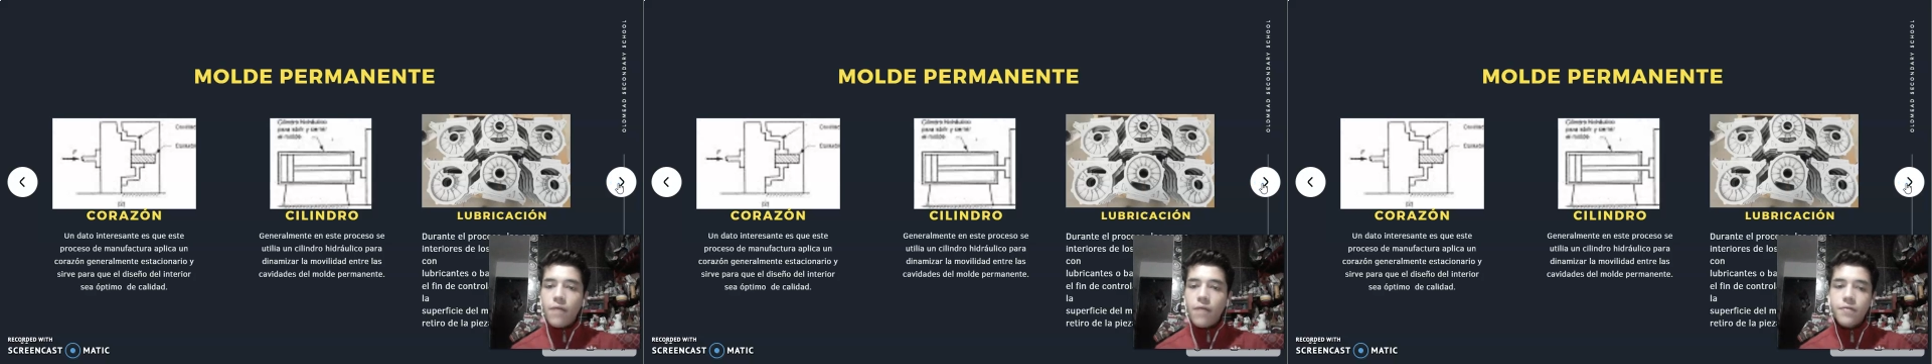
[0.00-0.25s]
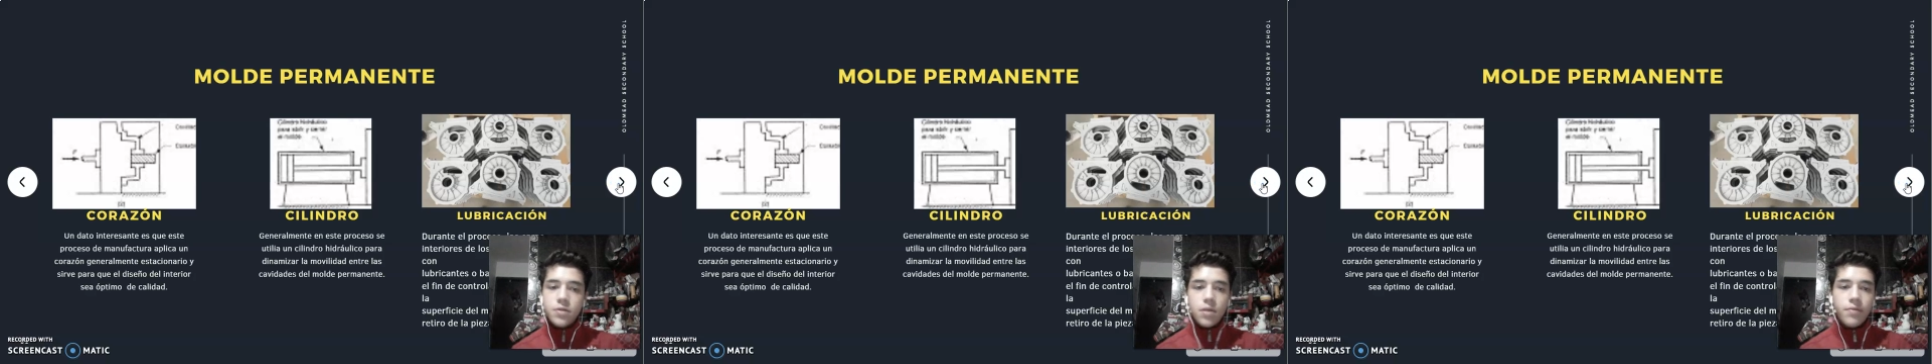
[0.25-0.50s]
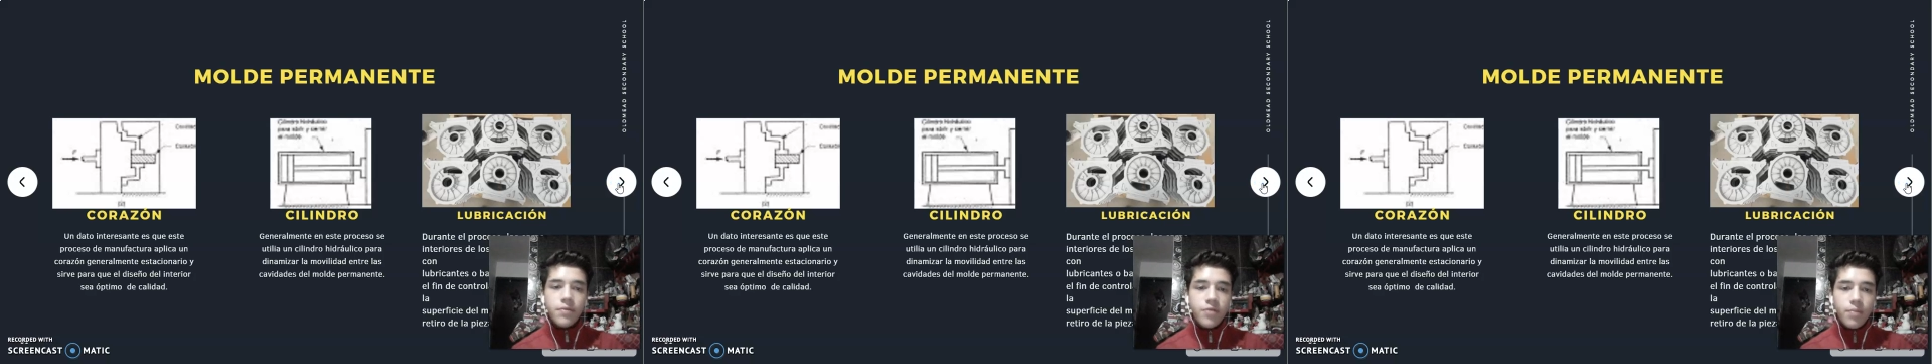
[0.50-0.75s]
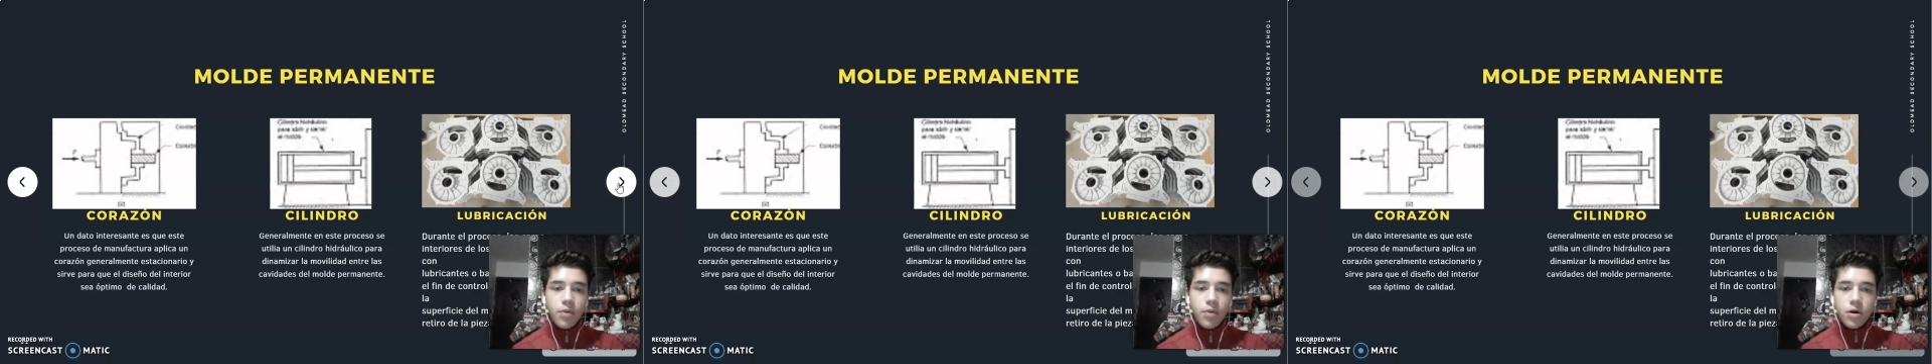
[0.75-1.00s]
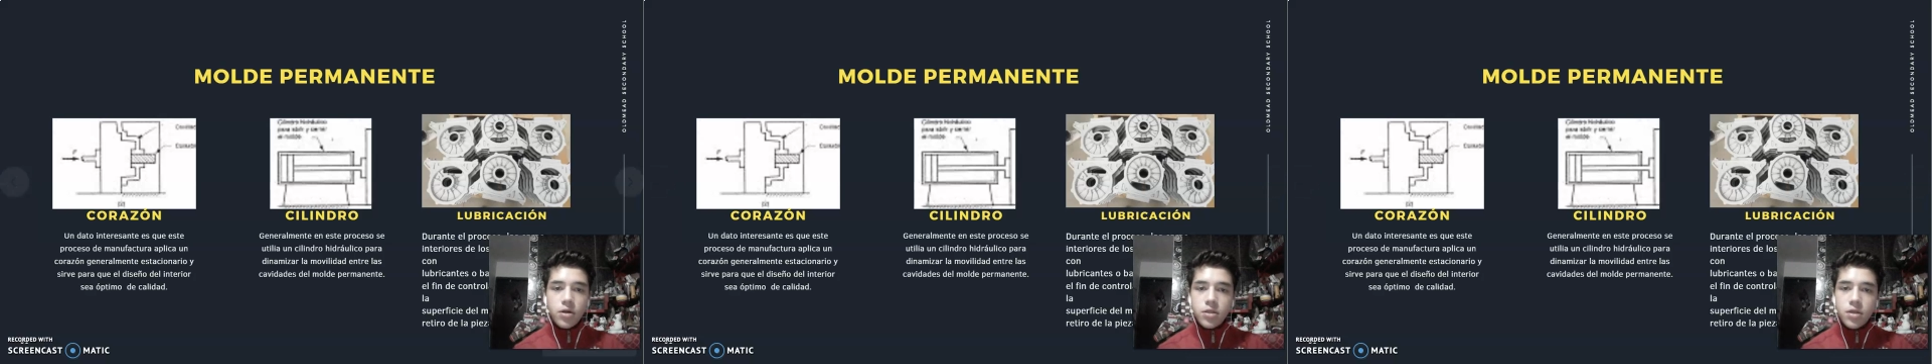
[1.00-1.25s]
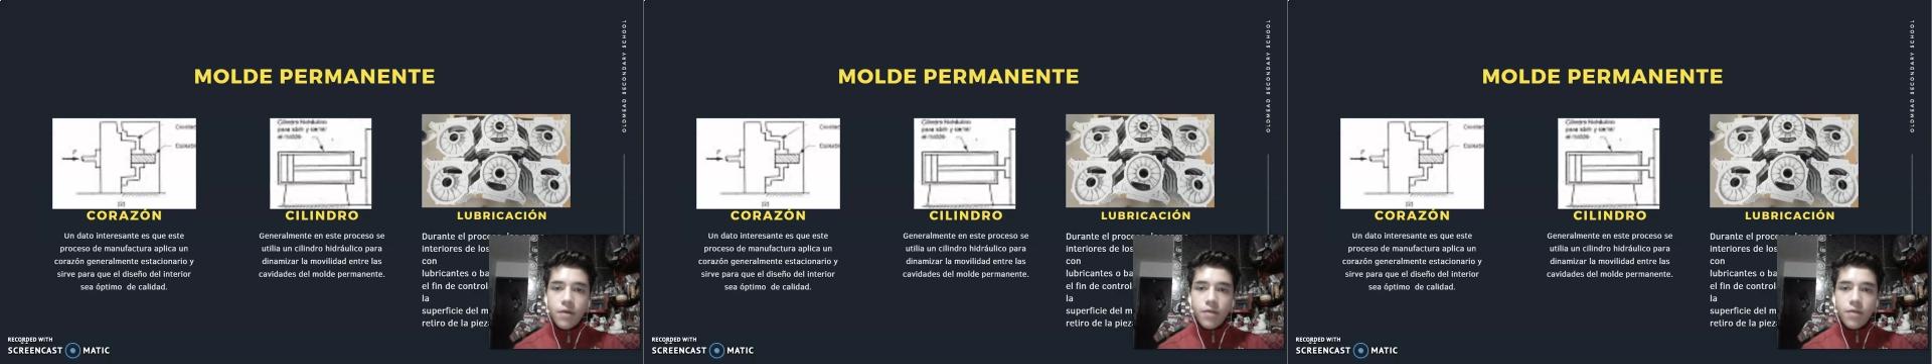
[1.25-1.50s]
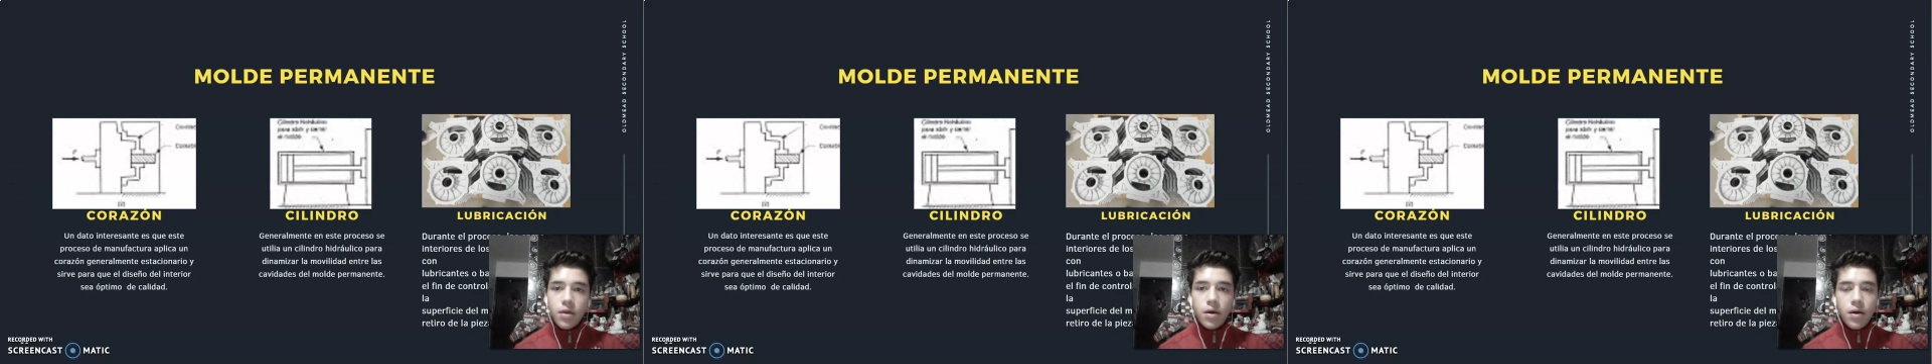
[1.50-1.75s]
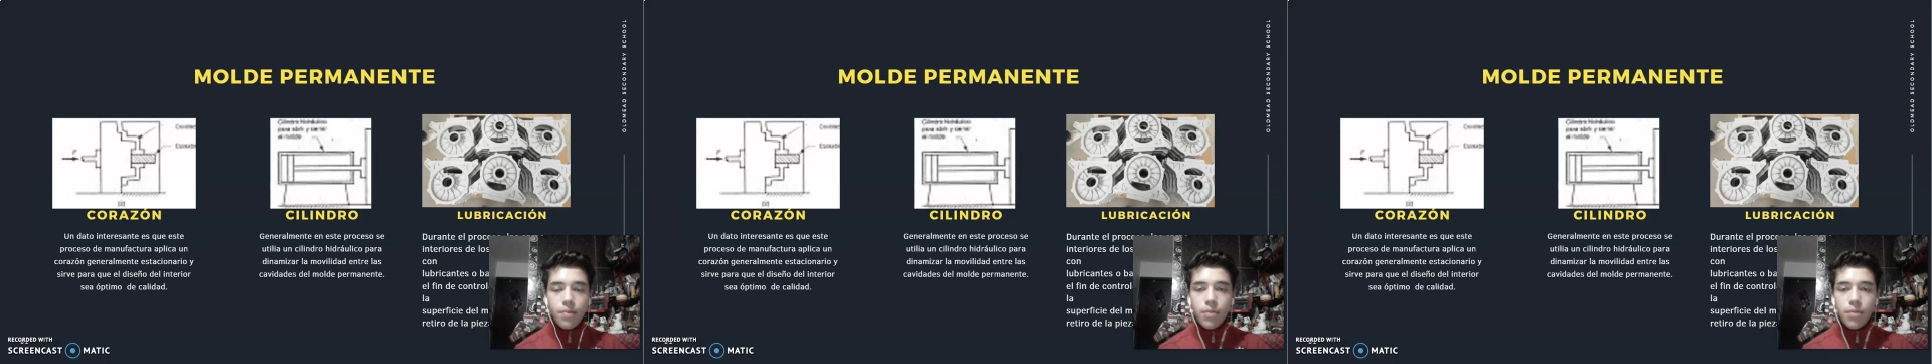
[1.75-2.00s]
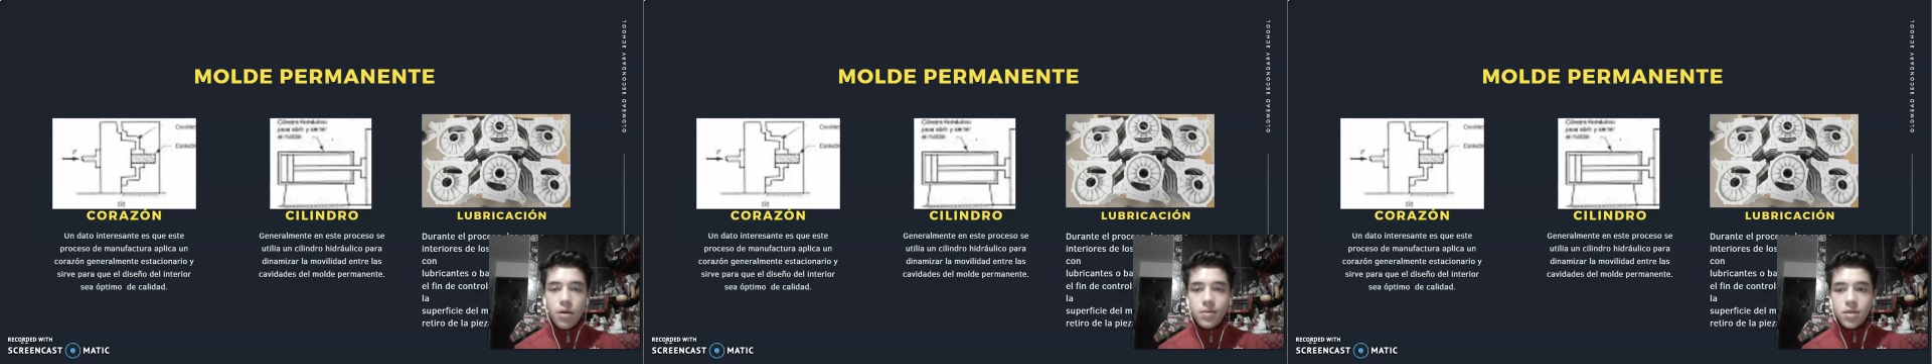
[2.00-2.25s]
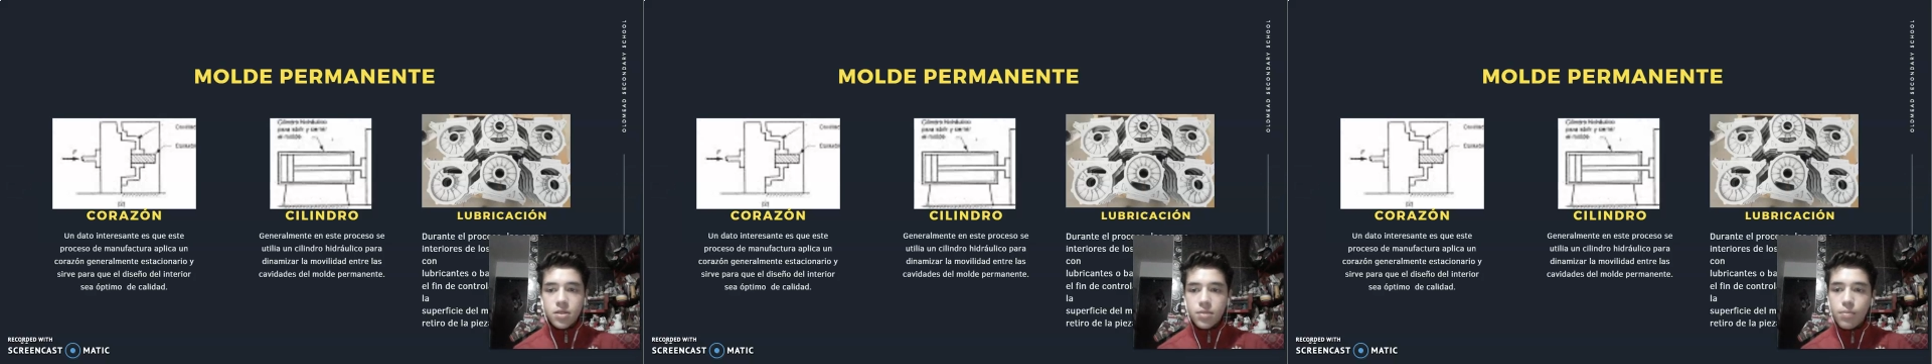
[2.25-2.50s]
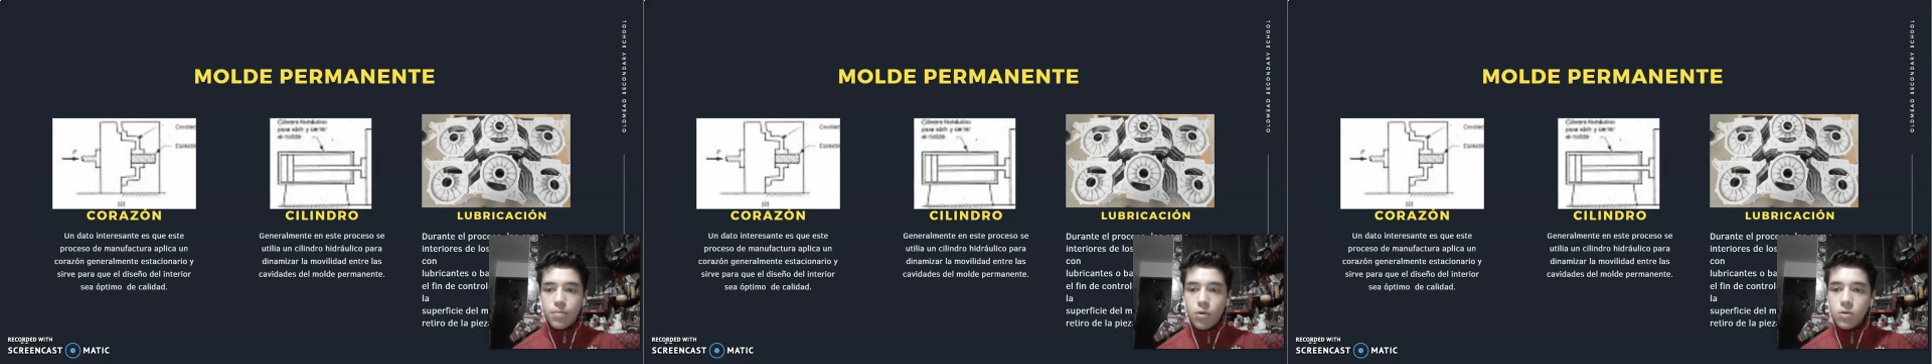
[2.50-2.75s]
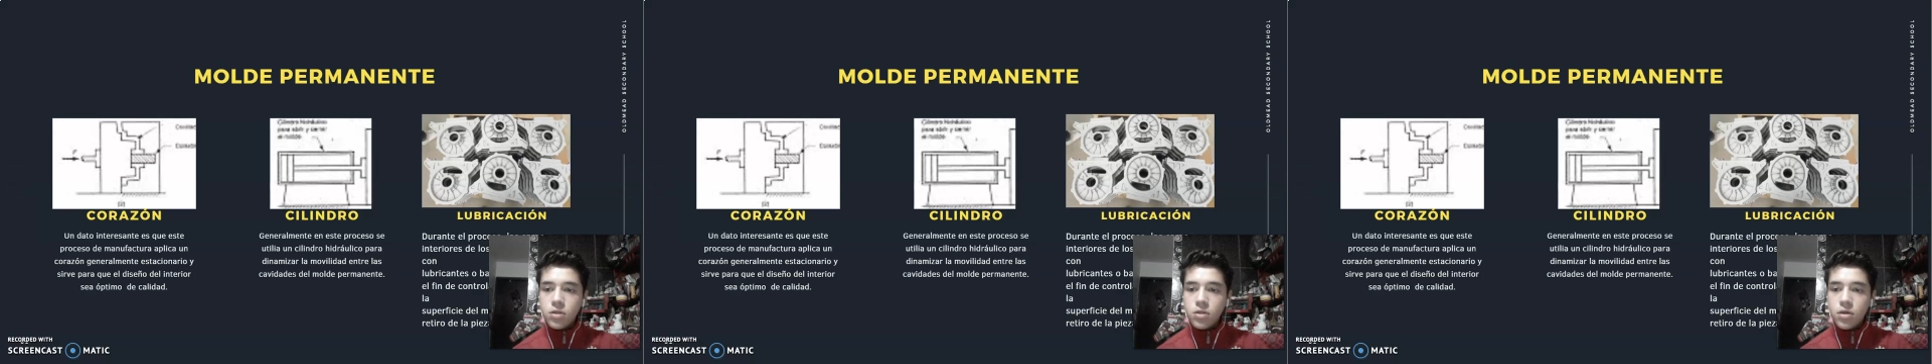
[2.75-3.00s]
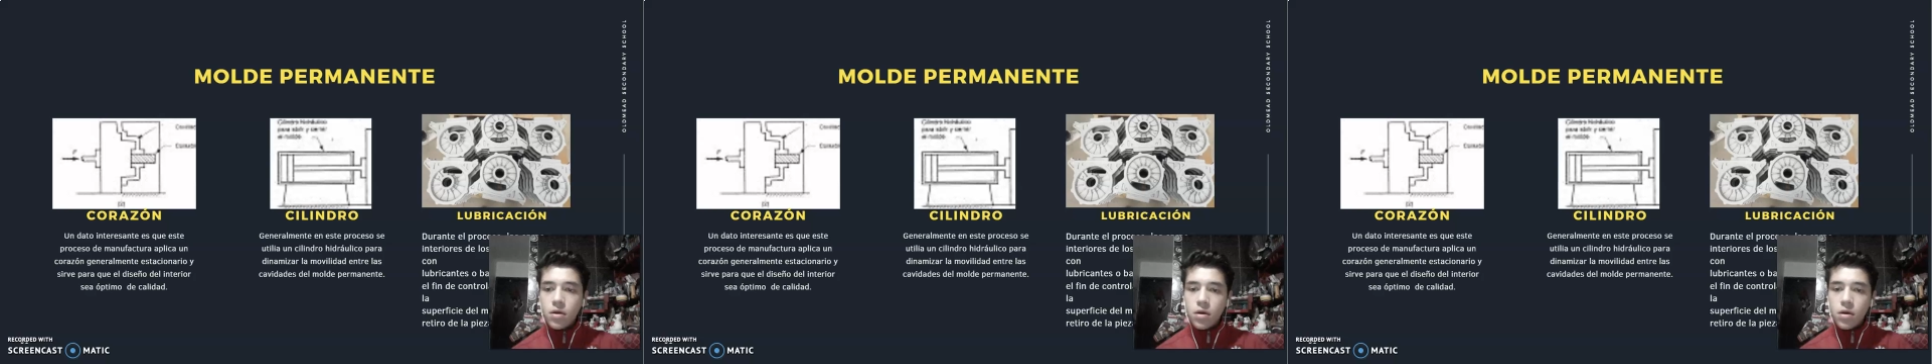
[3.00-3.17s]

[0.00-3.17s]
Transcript: have some of the parts of the permanent mold,